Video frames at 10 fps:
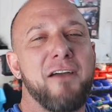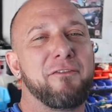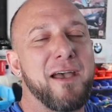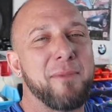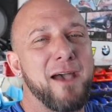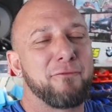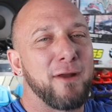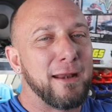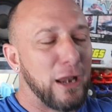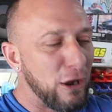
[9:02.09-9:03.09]
Fam, after
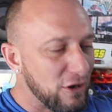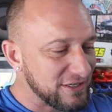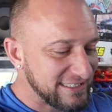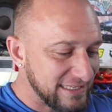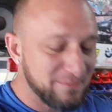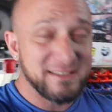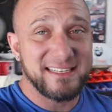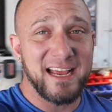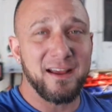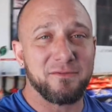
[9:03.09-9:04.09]
a long sleepless
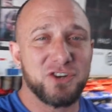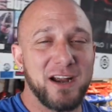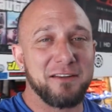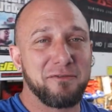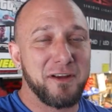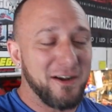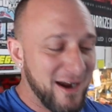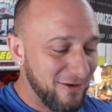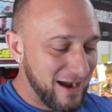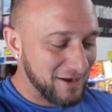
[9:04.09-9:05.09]
night of trying to figure
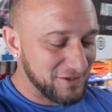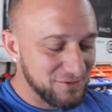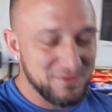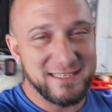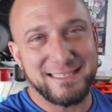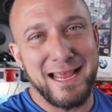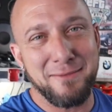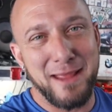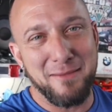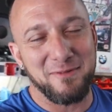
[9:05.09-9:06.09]
out how to tune this
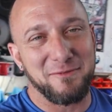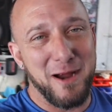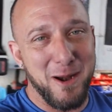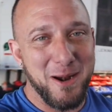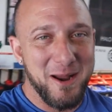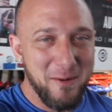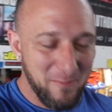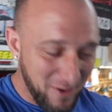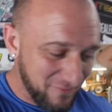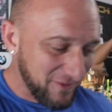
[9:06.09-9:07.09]
damn amplifier
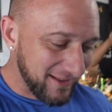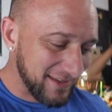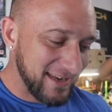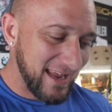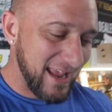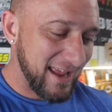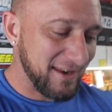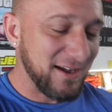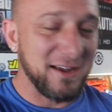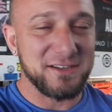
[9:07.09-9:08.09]
perfectly
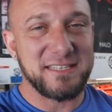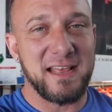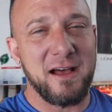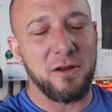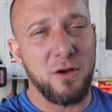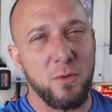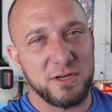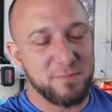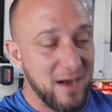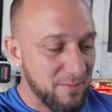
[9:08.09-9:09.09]
and uh, understand how it all
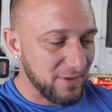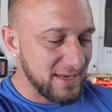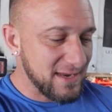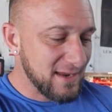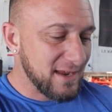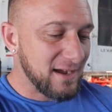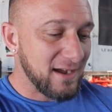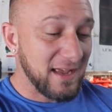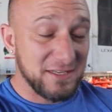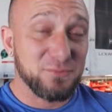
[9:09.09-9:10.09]
works properly,
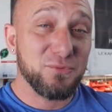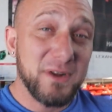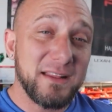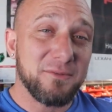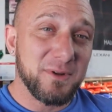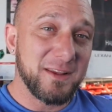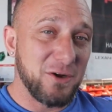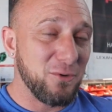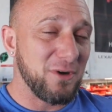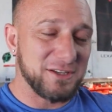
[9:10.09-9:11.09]
uh, it's really really
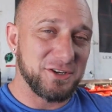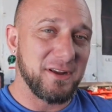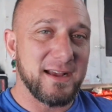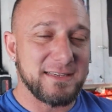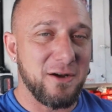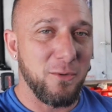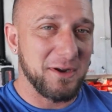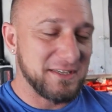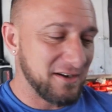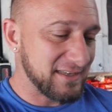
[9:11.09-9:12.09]
cool. I'll show you guys how it
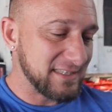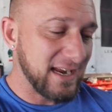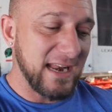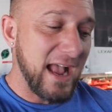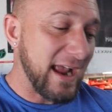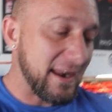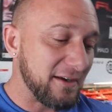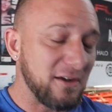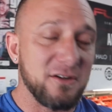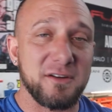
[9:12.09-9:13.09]
works here in a second. I got it
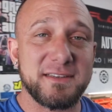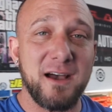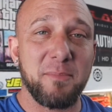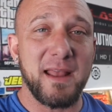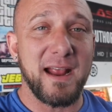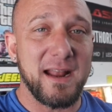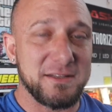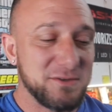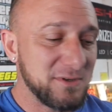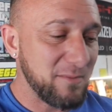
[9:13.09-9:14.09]
all hooked up and I got
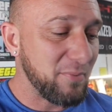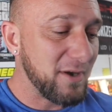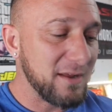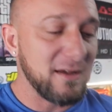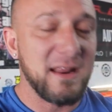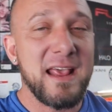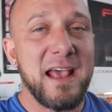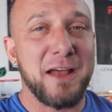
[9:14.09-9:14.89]
it tuned in pretty good.